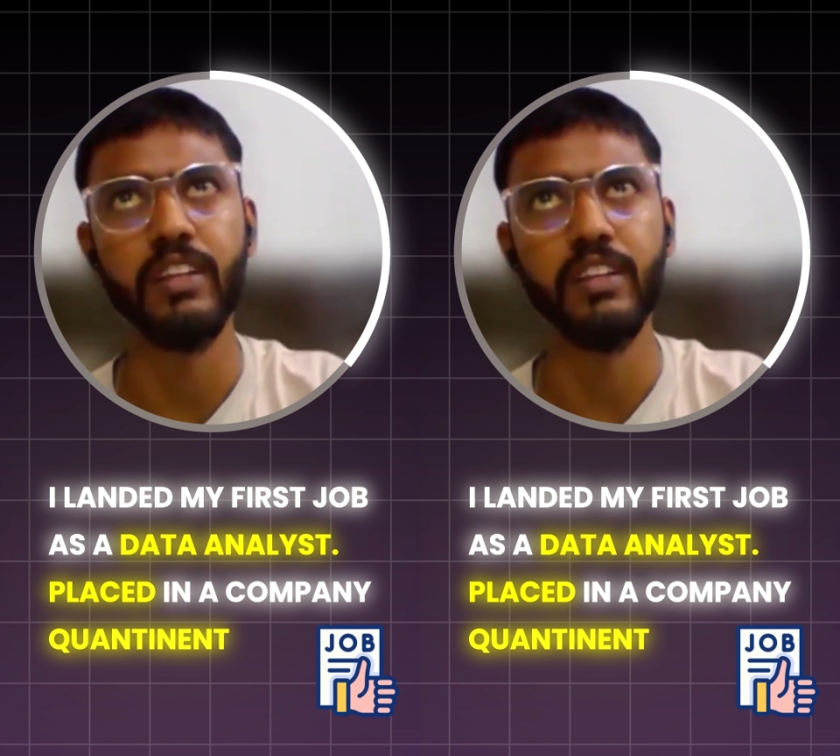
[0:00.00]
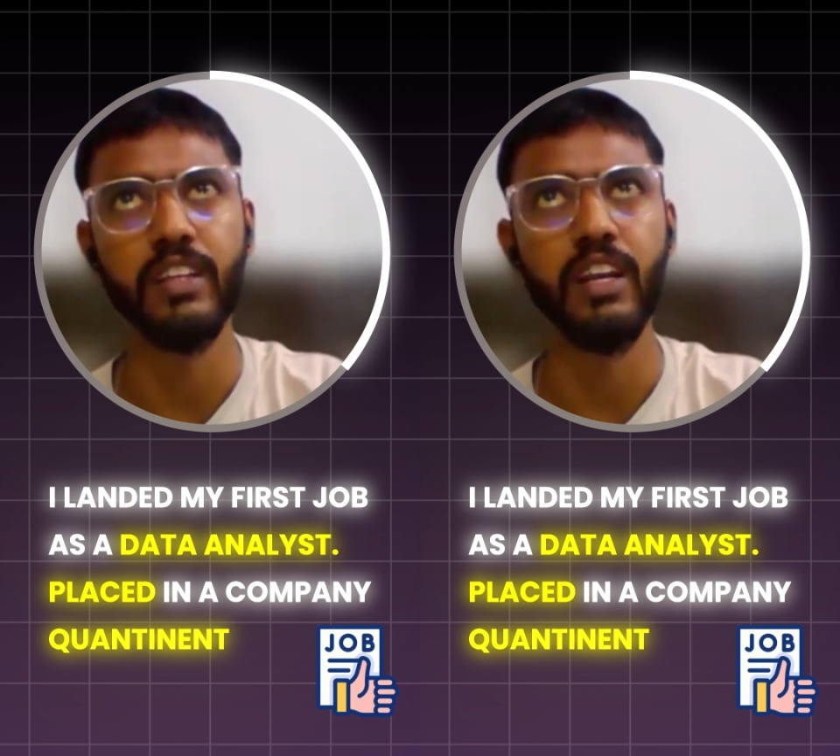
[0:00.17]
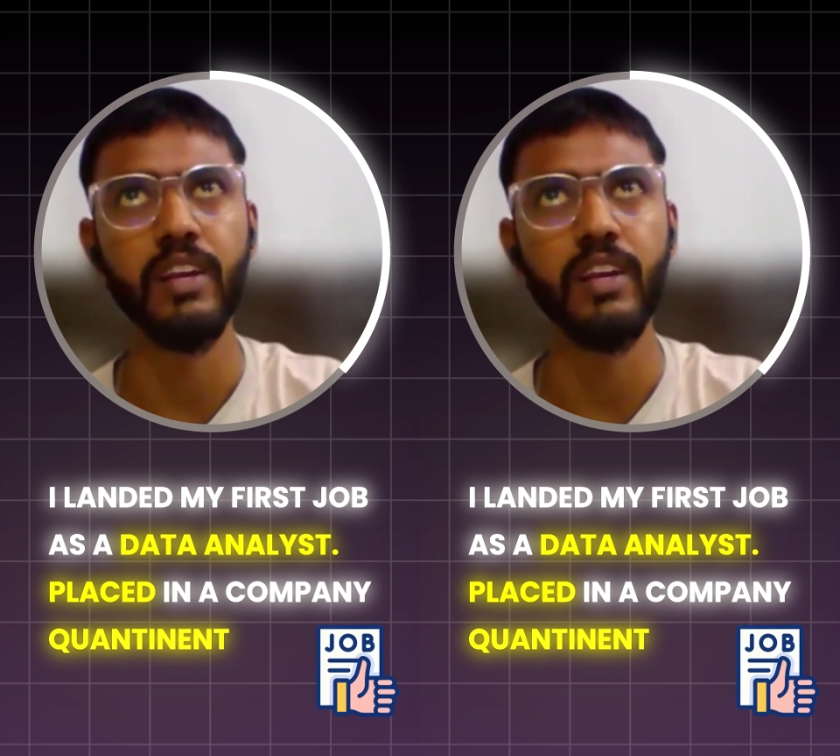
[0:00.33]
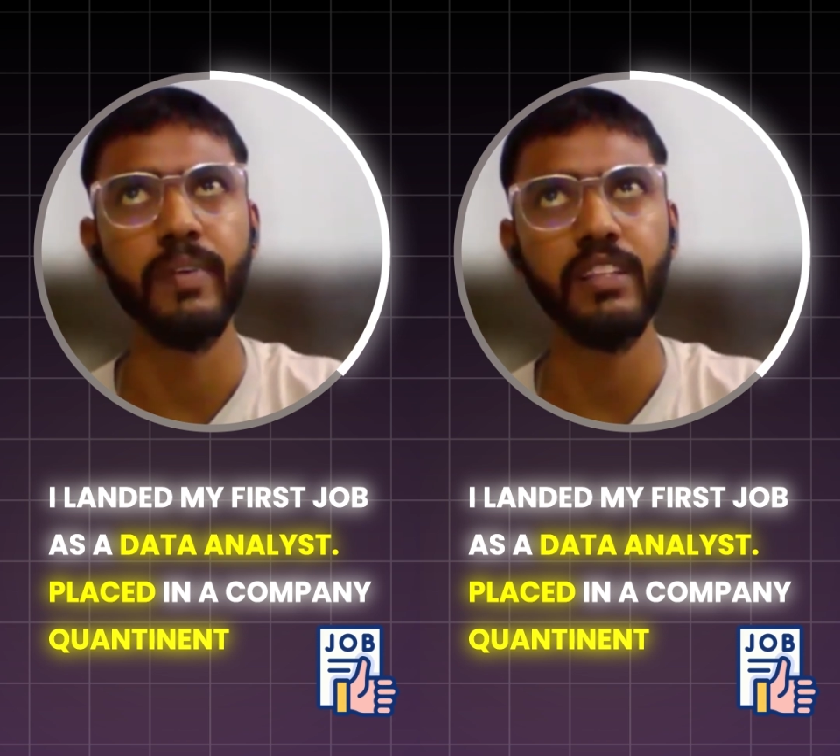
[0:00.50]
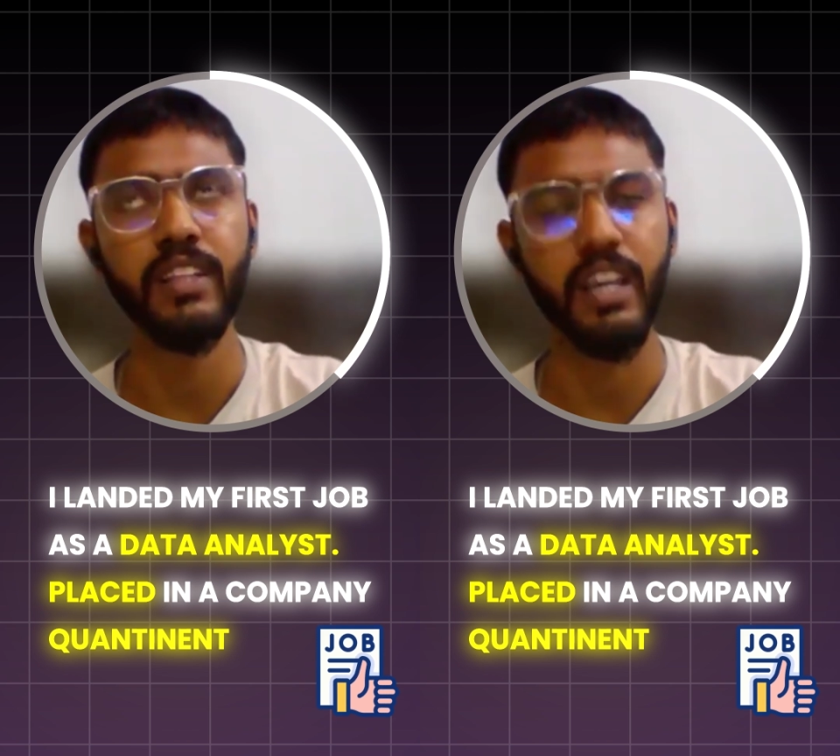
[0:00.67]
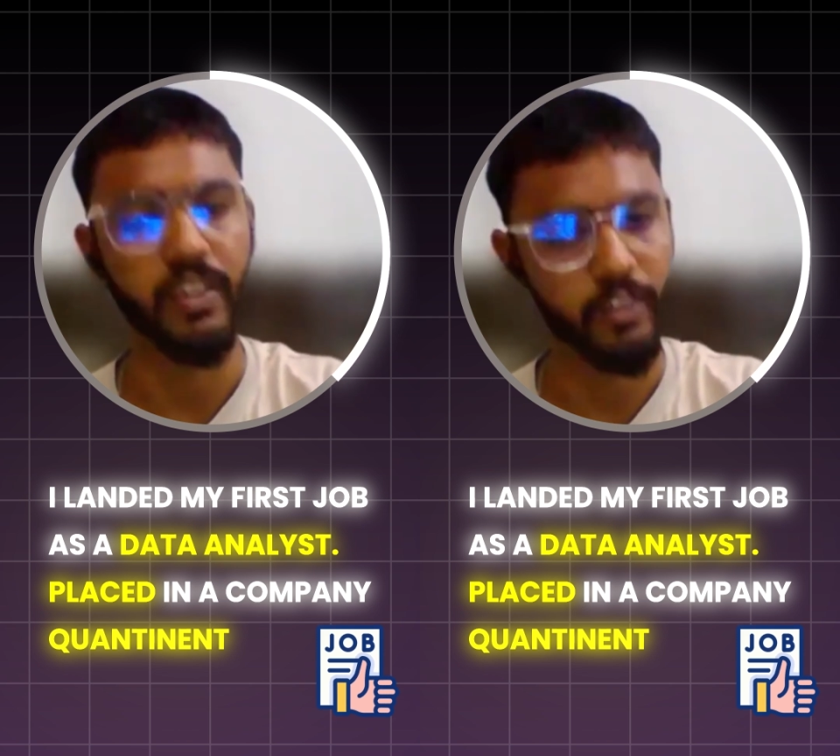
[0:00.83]
enrolling
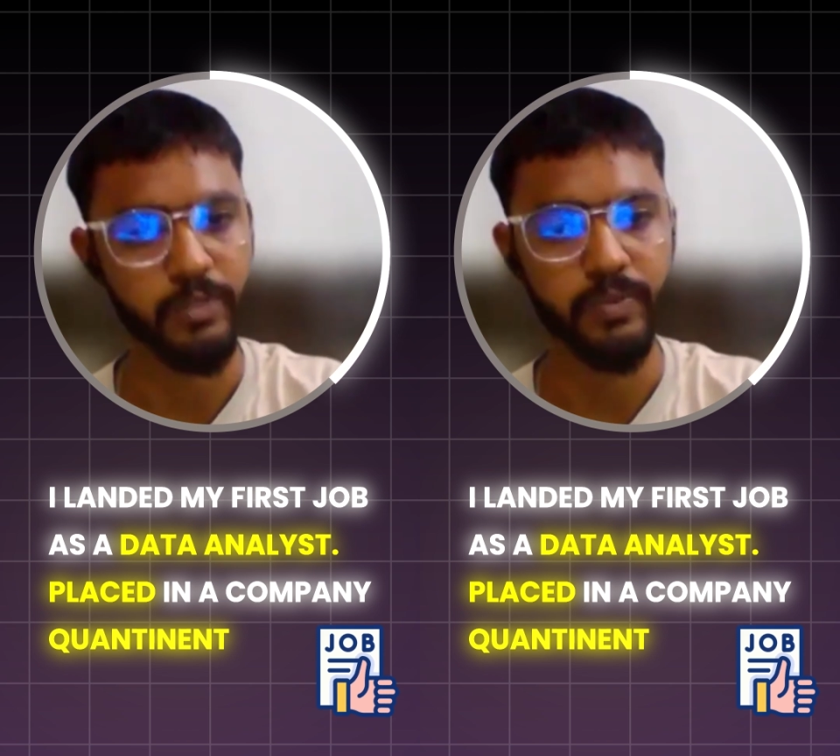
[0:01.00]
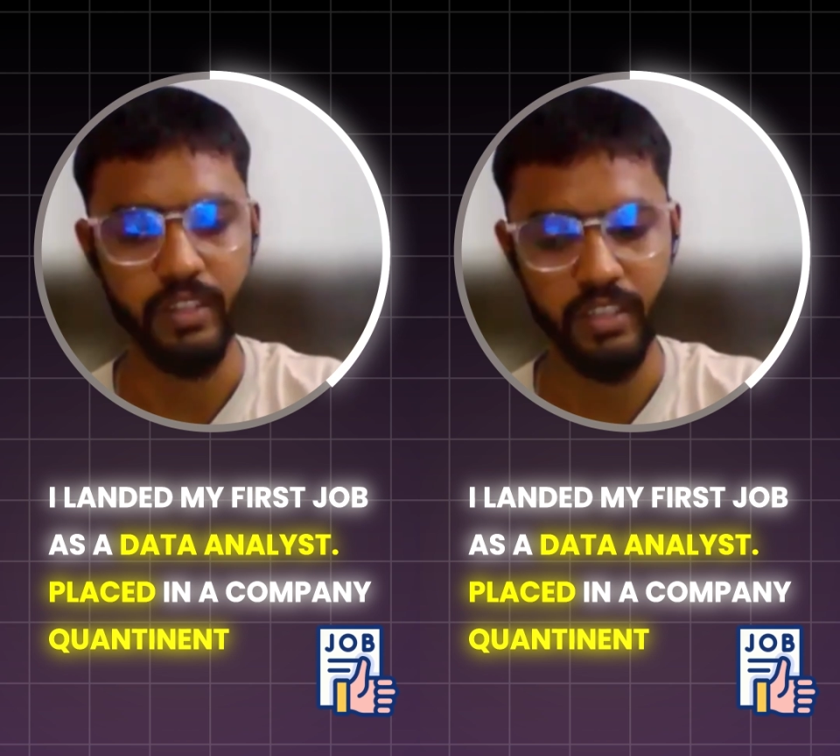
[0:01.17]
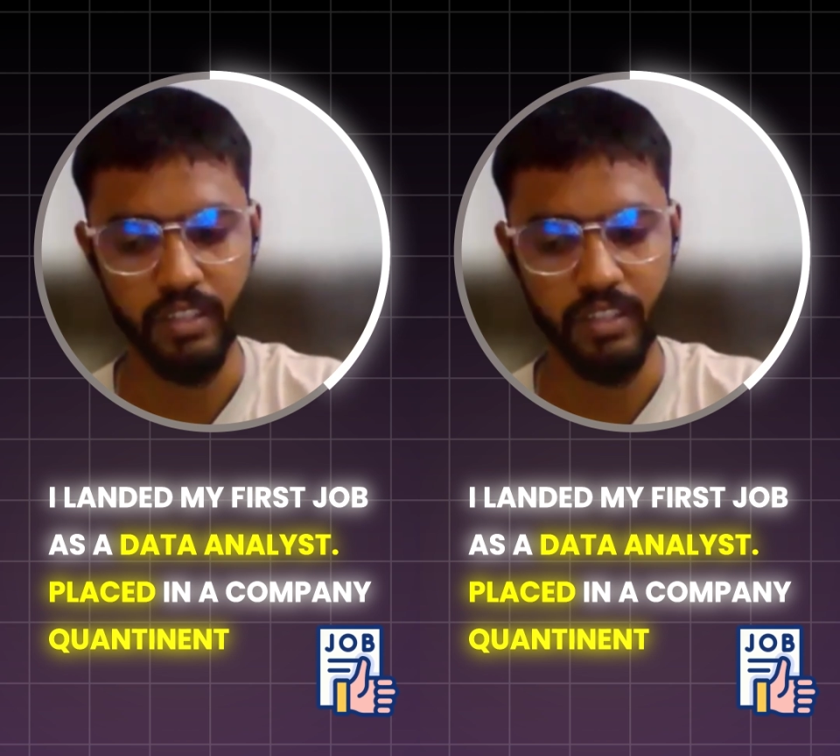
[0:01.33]
in Intellipaat,